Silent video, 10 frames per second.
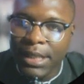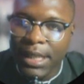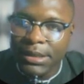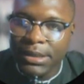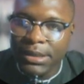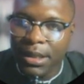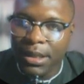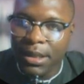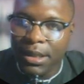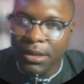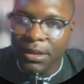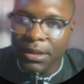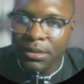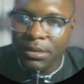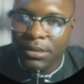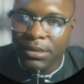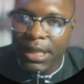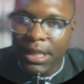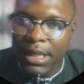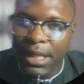here, you just write that
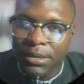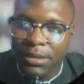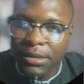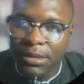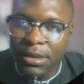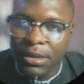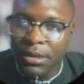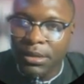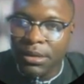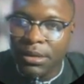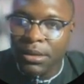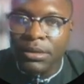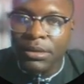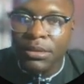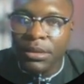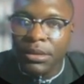uh, CX.